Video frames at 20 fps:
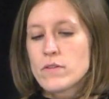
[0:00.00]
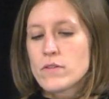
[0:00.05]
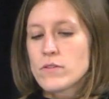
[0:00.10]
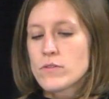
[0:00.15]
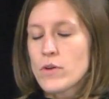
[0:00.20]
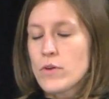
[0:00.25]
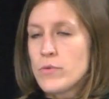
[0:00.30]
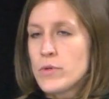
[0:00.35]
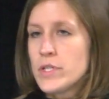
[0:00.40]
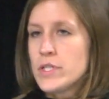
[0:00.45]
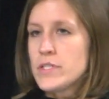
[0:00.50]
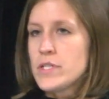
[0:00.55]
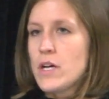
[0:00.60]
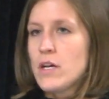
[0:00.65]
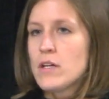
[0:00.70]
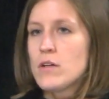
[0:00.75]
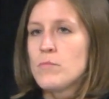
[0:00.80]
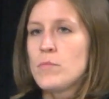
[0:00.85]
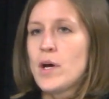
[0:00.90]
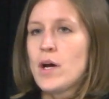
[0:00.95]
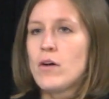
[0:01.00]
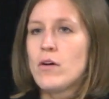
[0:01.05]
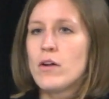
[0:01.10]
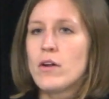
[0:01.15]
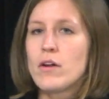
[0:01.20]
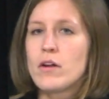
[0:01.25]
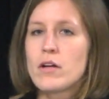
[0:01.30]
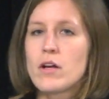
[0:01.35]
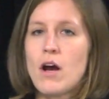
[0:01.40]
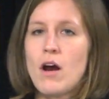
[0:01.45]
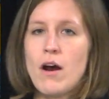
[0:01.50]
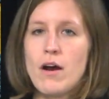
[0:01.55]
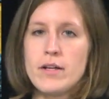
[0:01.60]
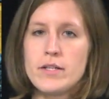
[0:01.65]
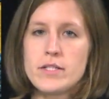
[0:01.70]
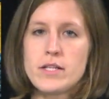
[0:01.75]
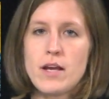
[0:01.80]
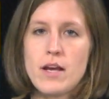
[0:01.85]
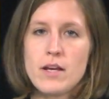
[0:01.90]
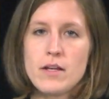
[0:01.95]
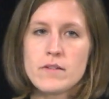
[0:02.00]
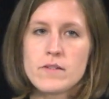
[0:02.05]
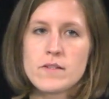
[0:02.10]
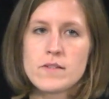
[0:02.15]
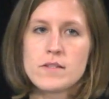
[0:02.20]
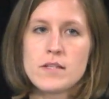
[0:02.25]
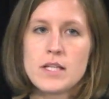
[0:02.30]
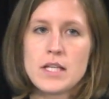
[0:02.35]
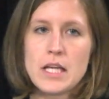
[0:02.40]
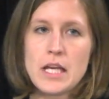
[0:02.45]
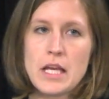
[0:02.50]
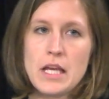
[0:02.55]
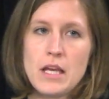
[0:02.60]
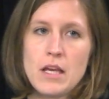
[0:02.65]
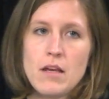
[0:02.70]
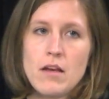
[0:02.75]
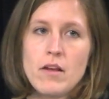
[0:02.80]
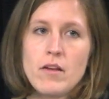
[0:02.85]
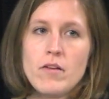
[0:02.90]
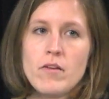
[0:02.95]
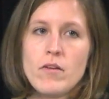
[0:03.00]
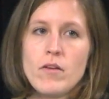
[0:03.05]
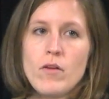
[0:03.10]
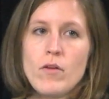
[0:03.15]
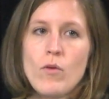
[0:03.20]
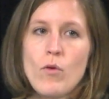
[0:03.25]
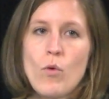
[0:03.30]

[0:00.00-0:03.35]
So I want to talk about context and